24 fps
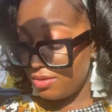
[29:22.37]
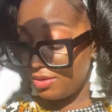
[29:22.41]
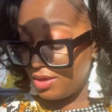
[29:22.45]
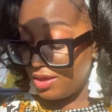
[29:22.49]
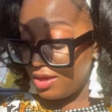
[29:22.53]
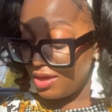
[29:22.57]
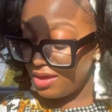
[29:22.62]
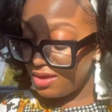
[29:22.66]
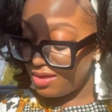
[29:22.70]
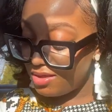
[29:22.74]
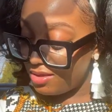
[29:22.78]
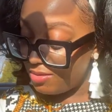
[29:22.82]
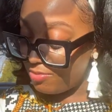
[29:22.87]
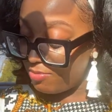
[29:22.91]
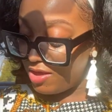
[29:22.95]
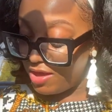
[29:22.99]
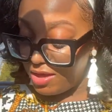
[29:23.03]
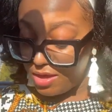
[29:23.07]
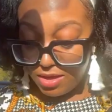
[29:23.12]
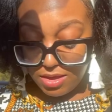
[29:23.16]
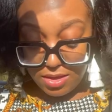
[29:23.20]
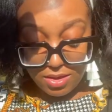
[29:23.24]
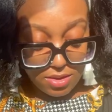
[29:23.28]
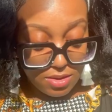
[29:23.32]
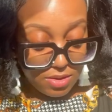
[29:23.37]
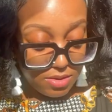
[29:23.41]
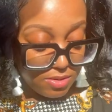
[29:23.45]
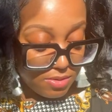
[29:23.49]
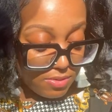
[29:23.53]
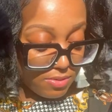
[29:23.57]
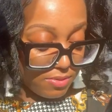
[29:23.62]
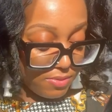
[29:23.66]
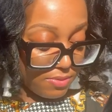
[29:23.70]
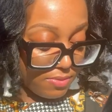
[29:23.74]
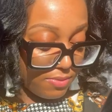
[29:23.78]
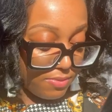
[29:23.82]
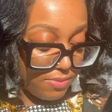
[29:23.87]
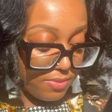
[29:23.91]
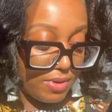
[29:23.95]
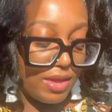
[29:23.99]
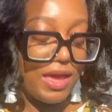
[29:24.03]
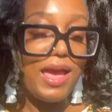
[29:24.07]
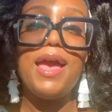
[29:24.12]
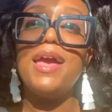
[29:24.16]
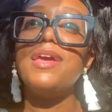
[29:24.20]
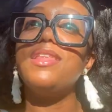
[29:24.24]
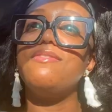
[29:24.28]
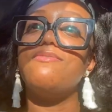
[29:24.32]
Kismet.
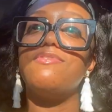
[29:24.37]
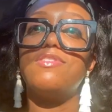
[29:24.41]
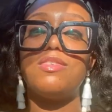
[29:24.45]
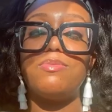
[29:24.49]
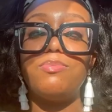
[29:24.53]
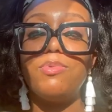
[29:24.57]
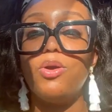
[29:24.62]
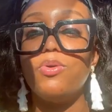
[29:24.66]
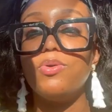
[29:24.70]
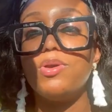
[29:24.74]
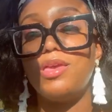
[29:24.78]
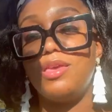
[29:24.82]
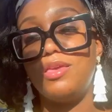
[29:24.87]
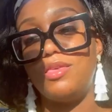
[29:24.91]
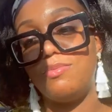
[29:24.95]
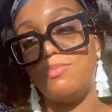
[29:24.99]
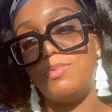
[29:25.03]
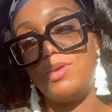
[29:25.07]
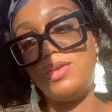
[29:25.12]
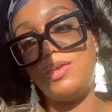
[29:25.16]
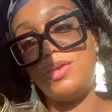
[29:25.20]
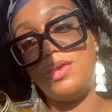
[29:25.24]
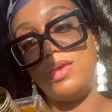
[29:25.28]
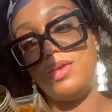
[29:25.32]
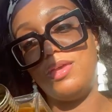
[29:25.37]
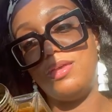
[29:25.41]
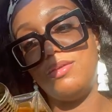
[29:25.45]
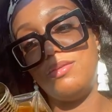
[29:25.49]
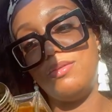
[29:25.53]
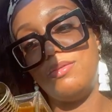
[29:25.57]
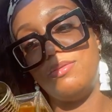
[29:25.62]
I ain't even smelled Kismet yet